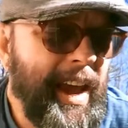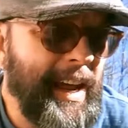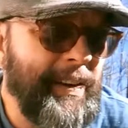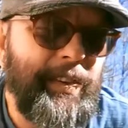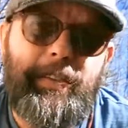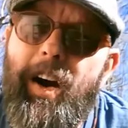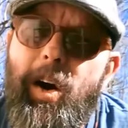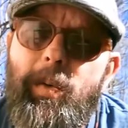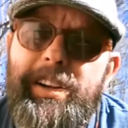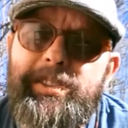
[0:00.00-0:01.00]
And if you've
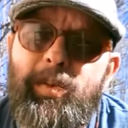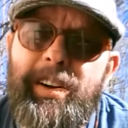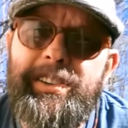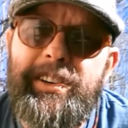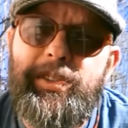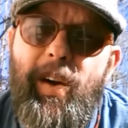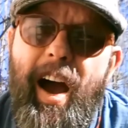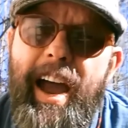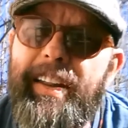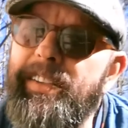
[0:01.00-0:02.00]
always wanted to
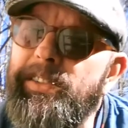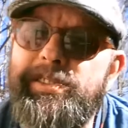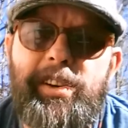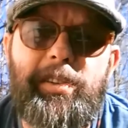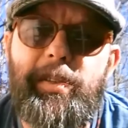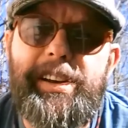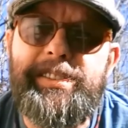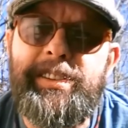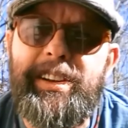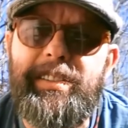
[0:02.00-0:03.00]
try it, there's no
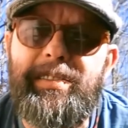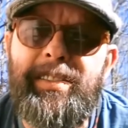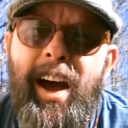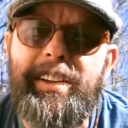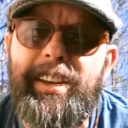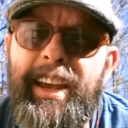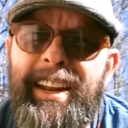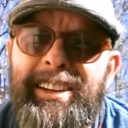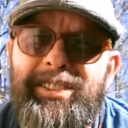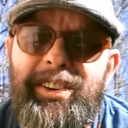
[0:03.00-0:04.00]
reason not to
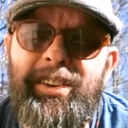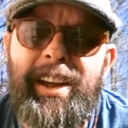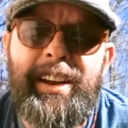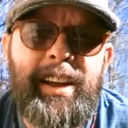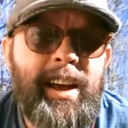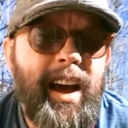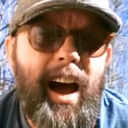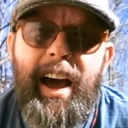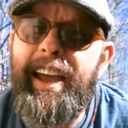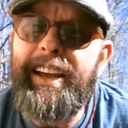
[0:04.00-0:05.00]
get into it.
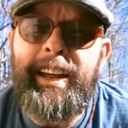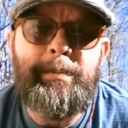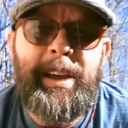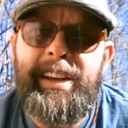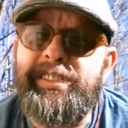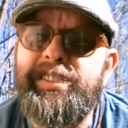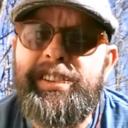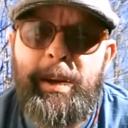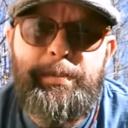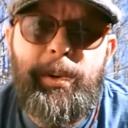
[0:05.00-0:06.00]
It can be
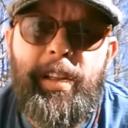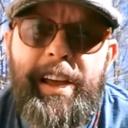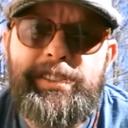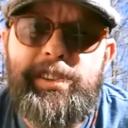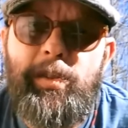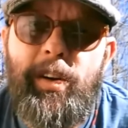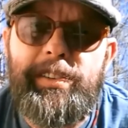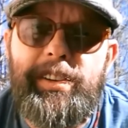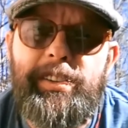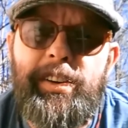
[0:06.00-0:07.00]
as simple as you
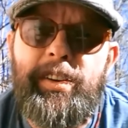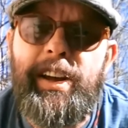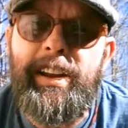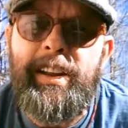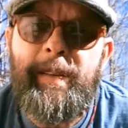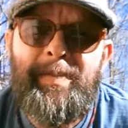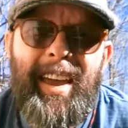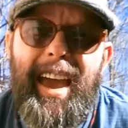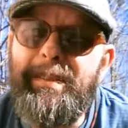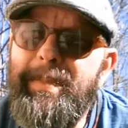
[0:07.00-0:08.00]
want to do it
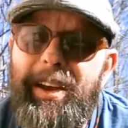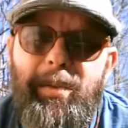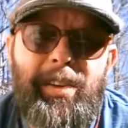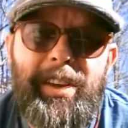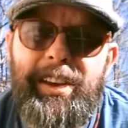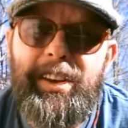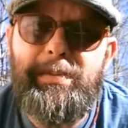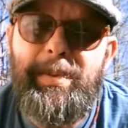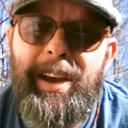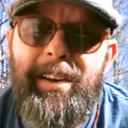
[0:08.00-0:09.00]
and make really
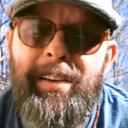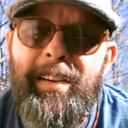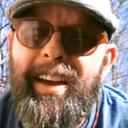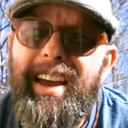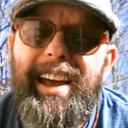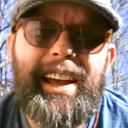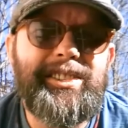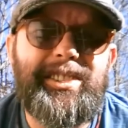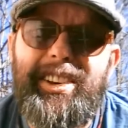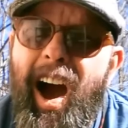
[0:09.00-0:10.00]
good beer,
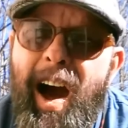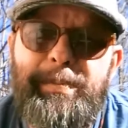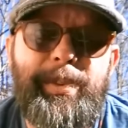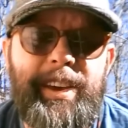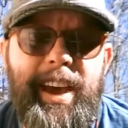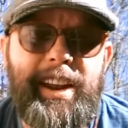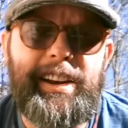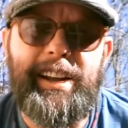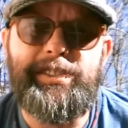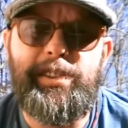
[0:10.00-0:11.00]
as
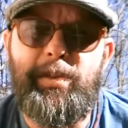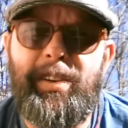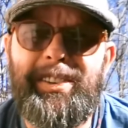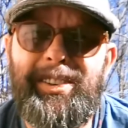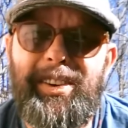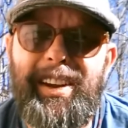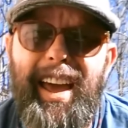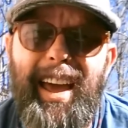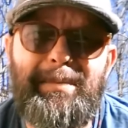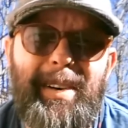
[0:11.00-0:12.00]
complicated as you want to do it
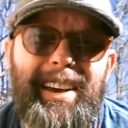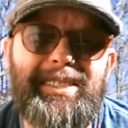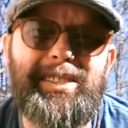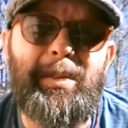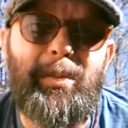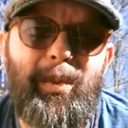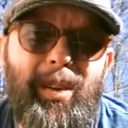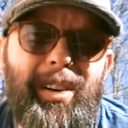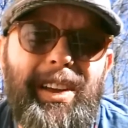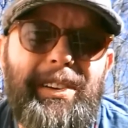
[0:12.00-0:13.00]
and make some
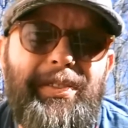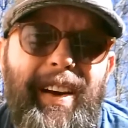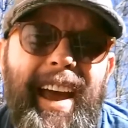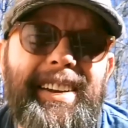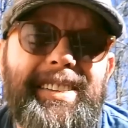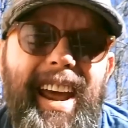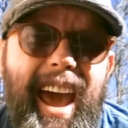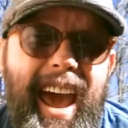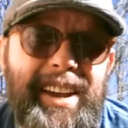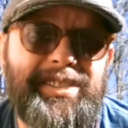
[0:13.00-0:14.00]
really
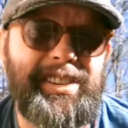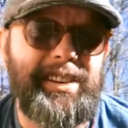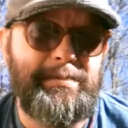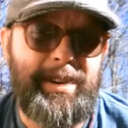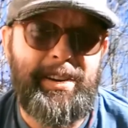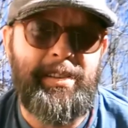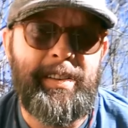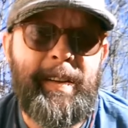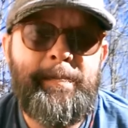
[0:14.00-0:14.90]
fantastic beer.